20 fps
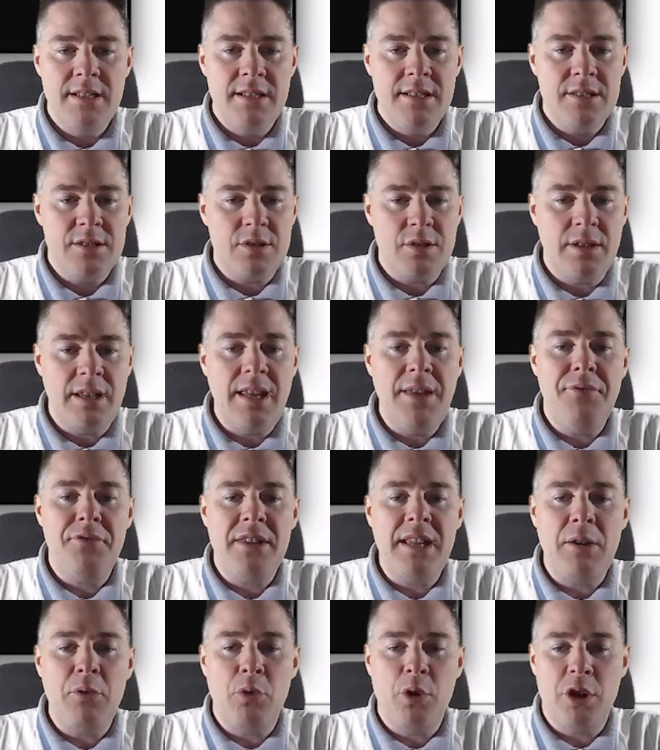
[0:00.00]
So if
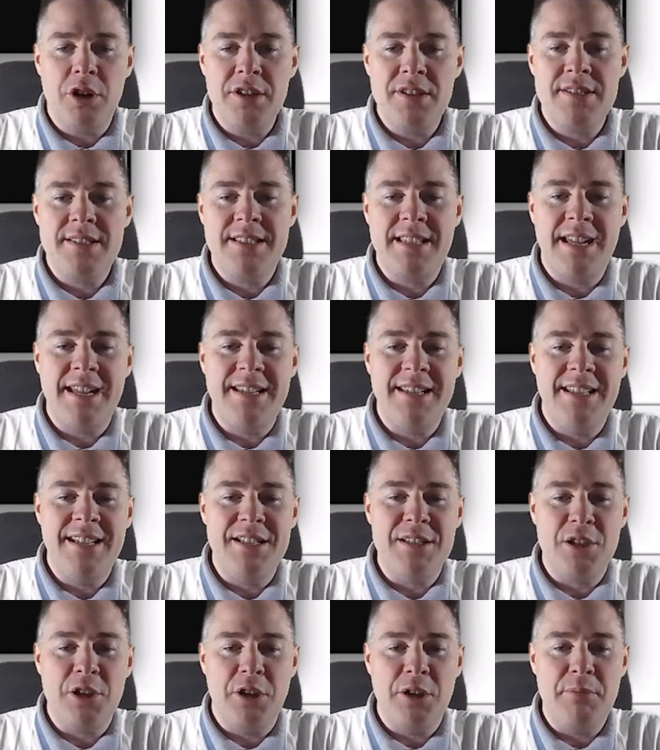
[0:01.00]
that works, then
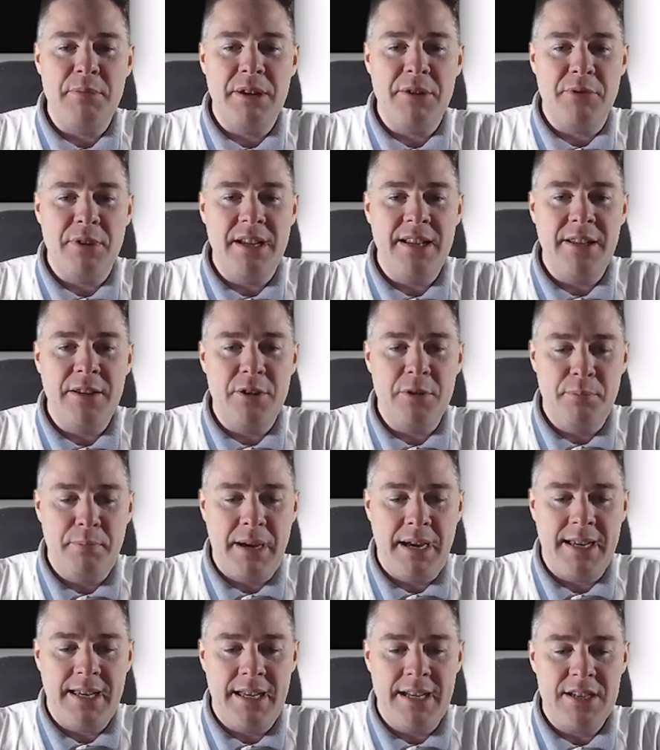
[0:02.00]
it's gonna be ready to
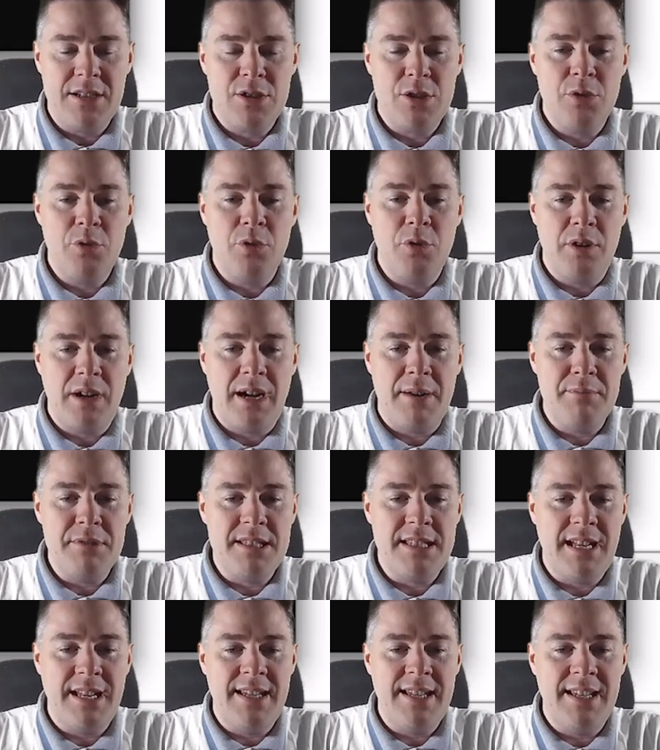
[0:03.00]
package. So I'm
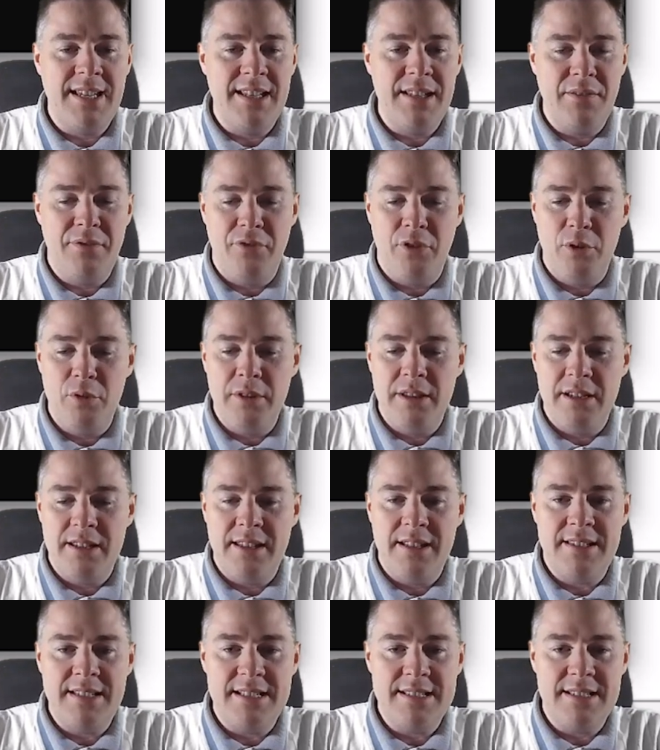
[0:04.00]
standing in the folder
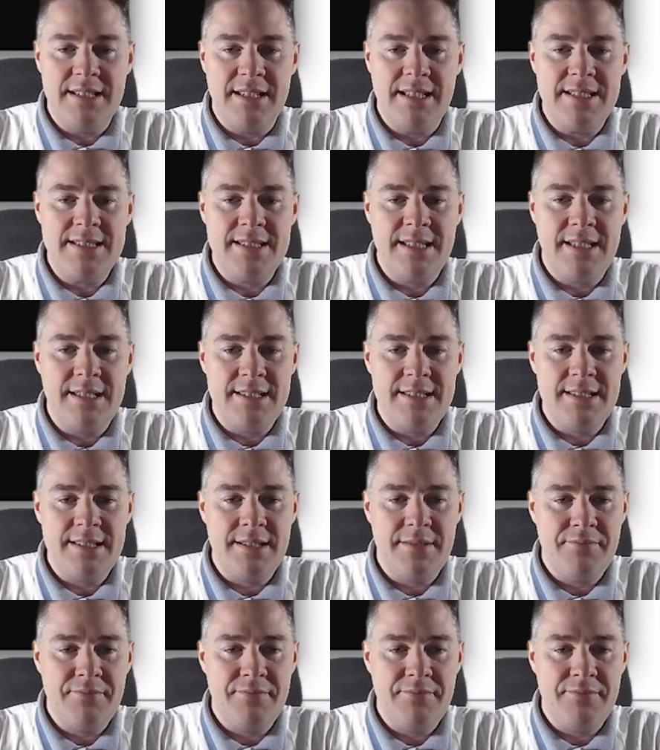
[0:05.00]
that doesn't exist.